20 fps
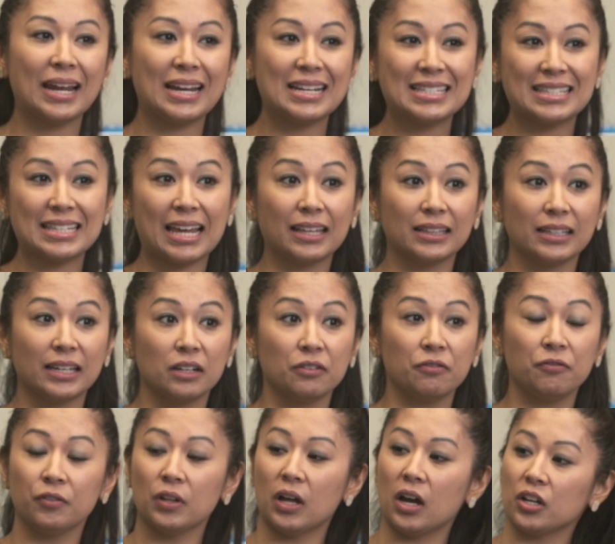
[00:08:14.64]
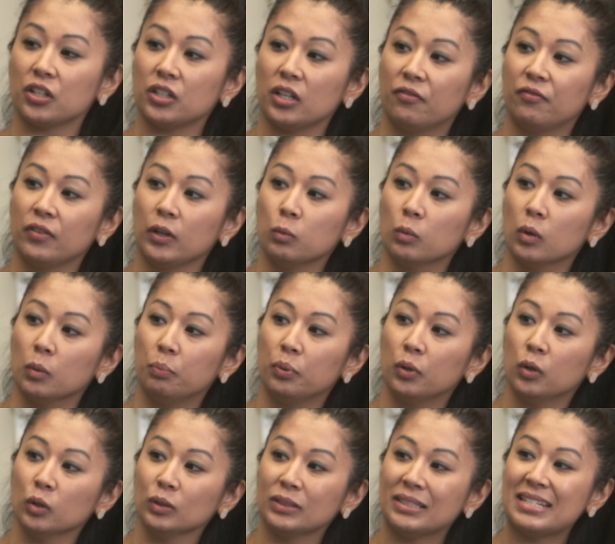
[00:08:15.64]
a saline flush, if you will
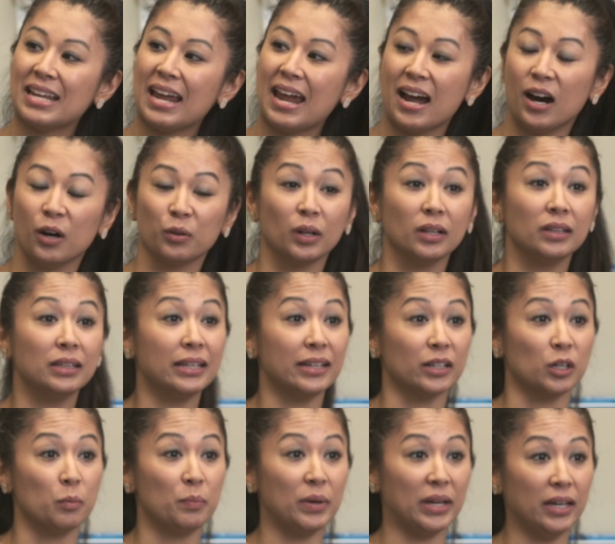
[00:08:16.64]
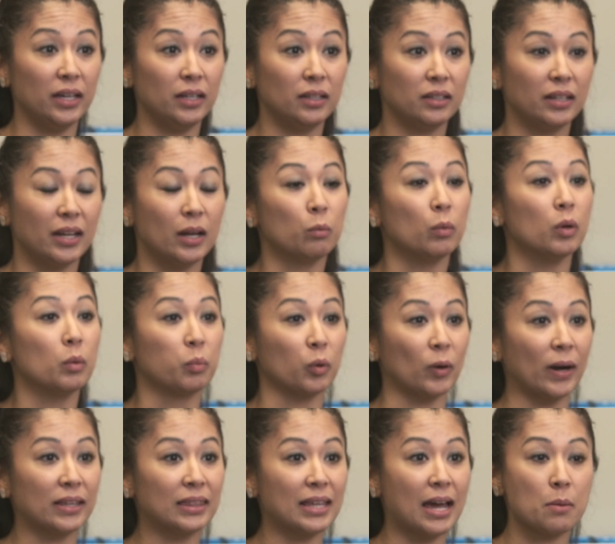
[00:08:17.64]
pull down a little bit, it will
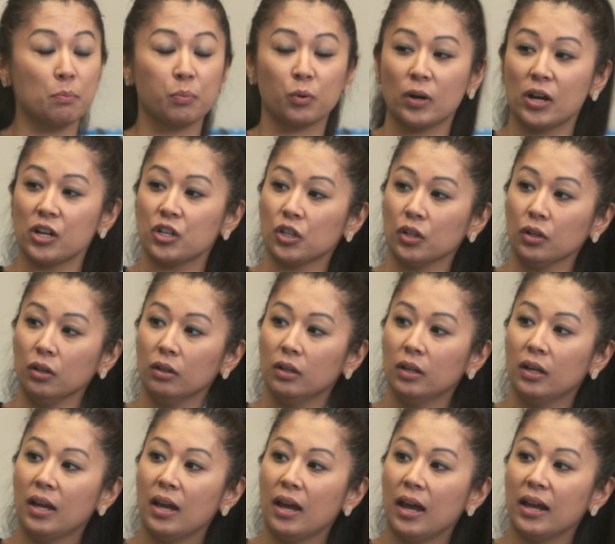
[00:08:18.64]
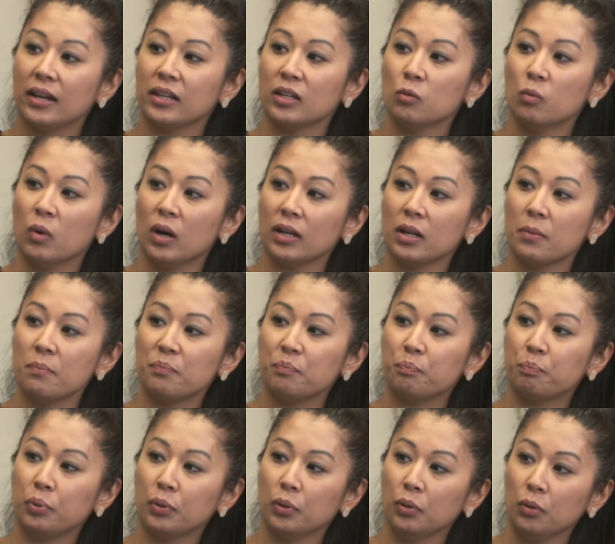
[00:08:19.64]
break that pressure and you want to
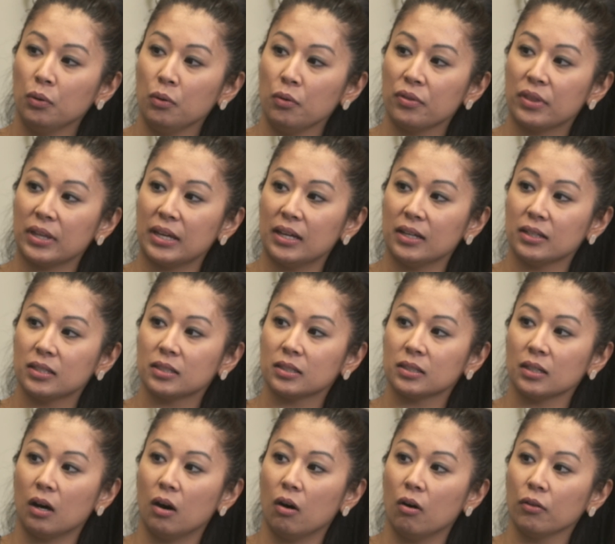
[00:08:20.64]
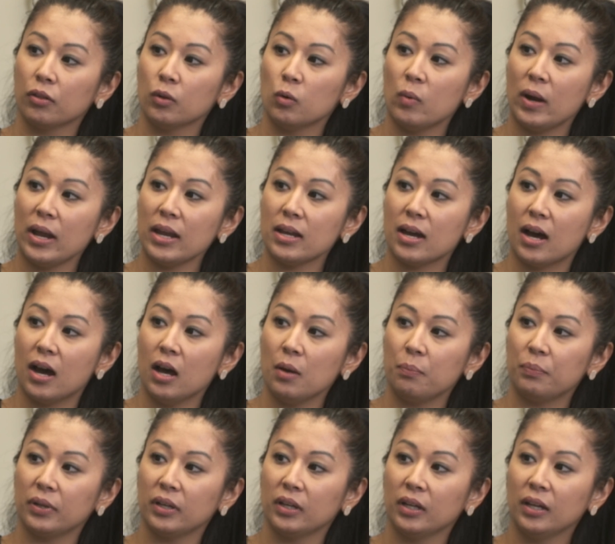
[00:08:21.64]
pull this all the way
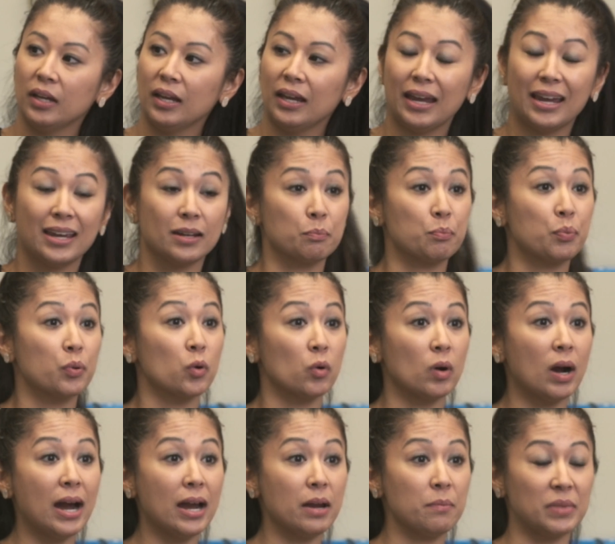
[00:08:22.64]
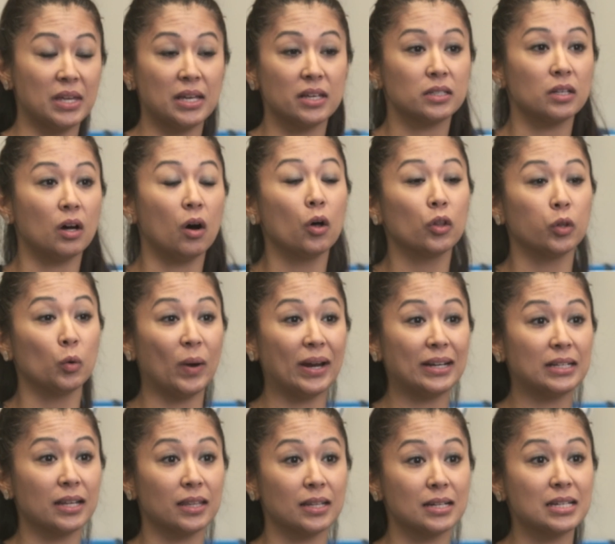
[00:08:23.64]
up and prime this all the way
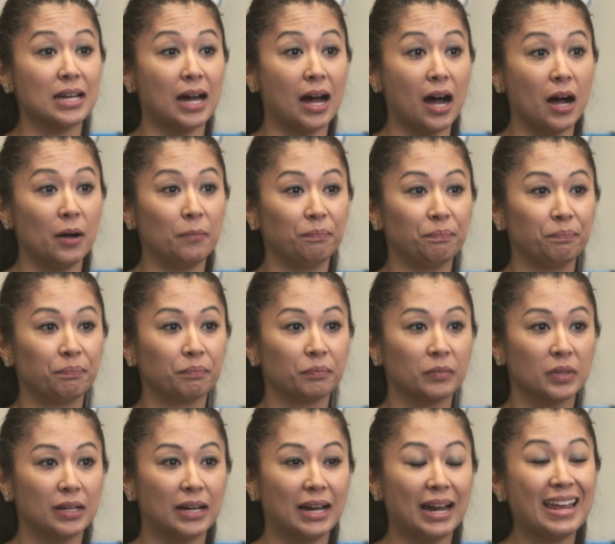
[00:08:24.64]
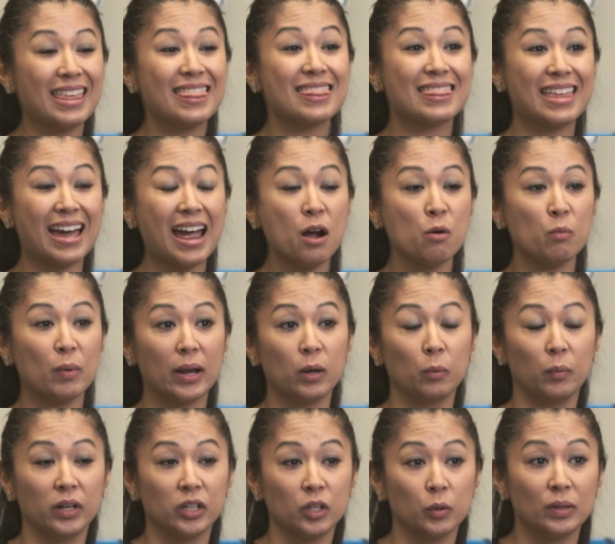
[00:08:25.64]
to the top. Okay, that way
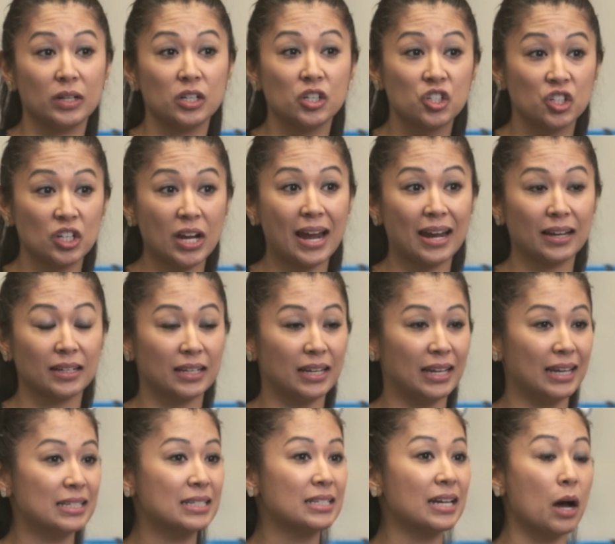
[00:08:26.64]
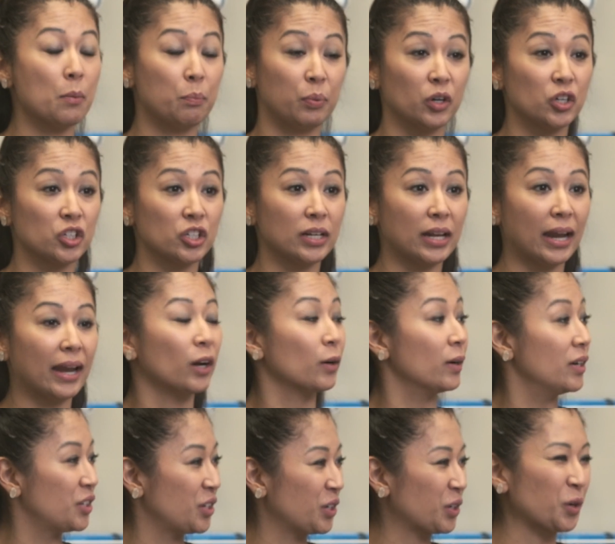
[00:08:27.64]
when you inject, it's not pushing air
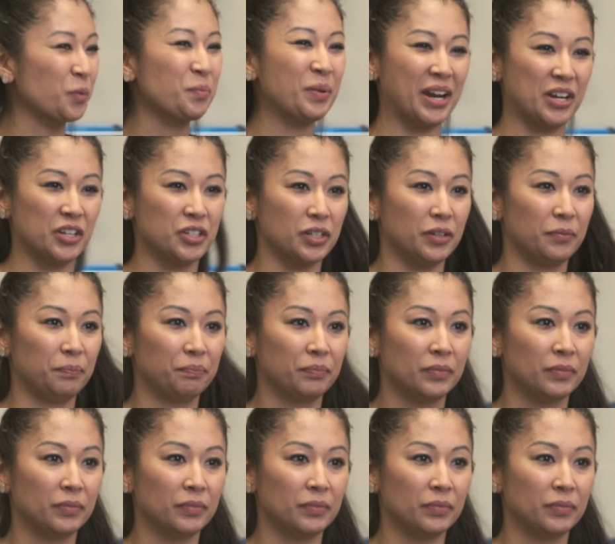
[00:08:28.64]
into your patient.